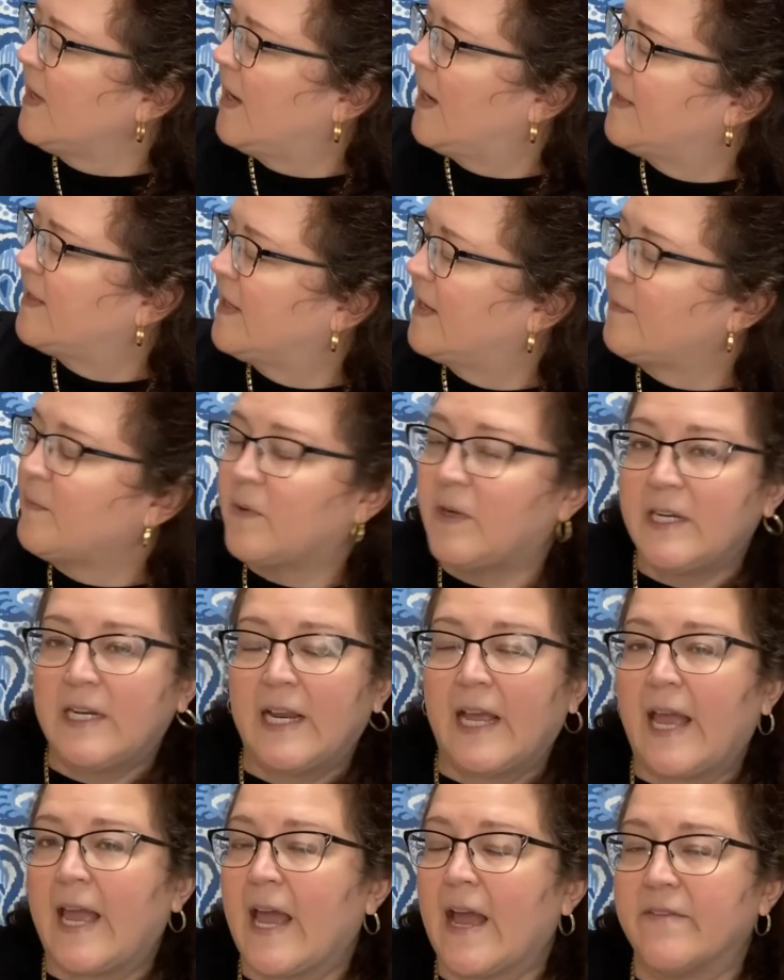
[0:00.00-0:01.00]
And then one
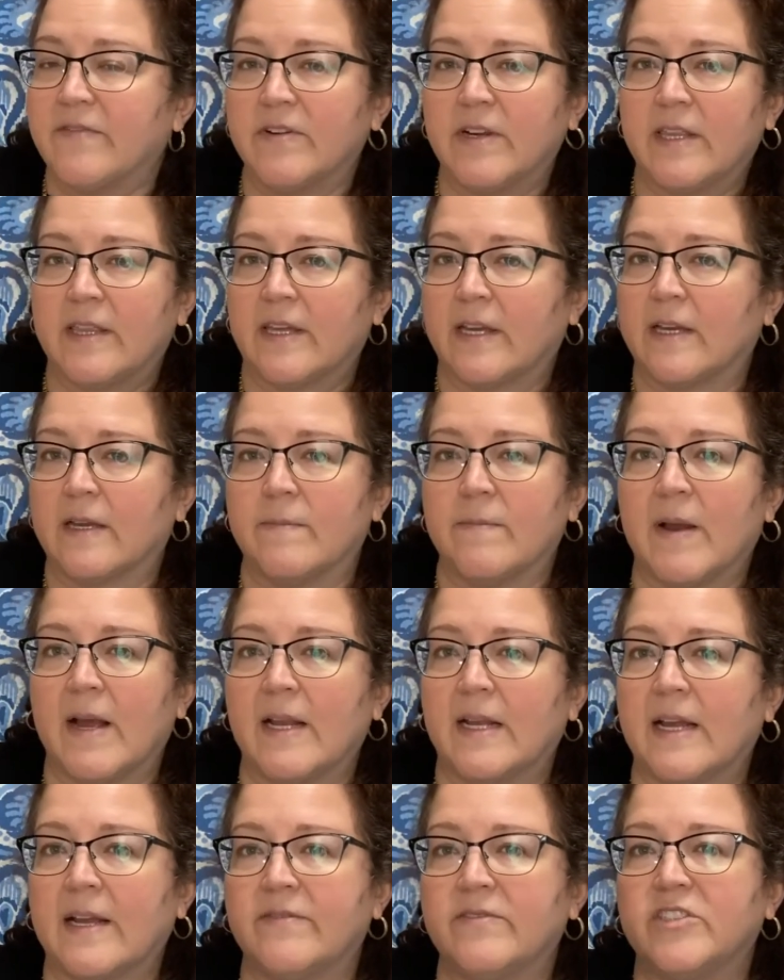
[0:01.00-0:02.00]
day, everything in my
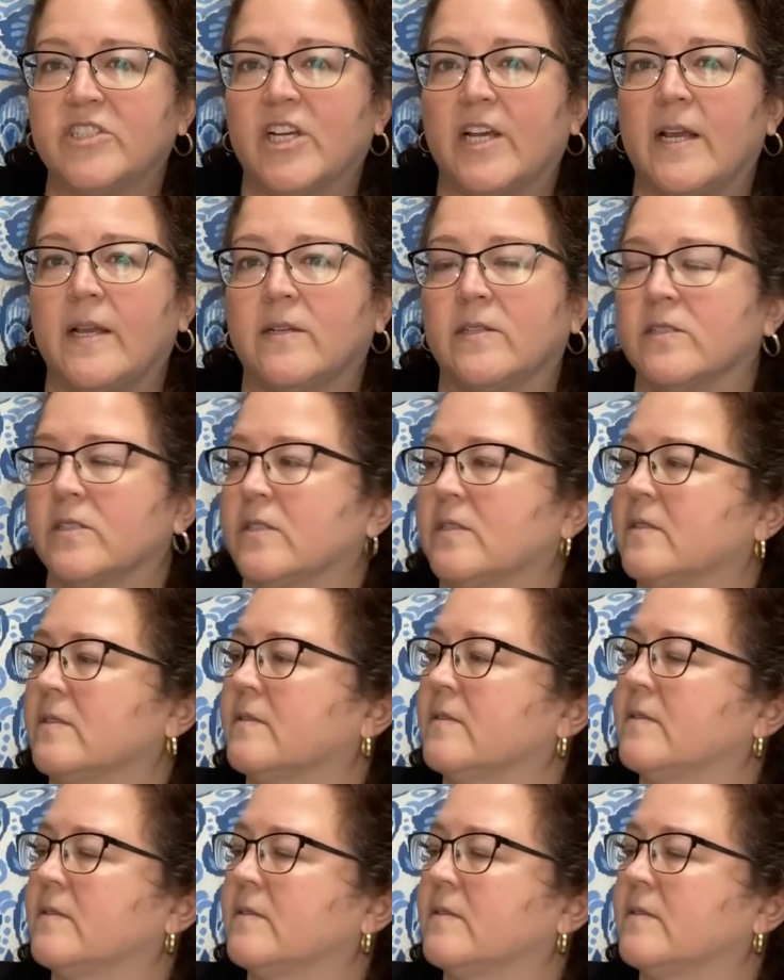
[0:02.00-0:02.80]
life changed.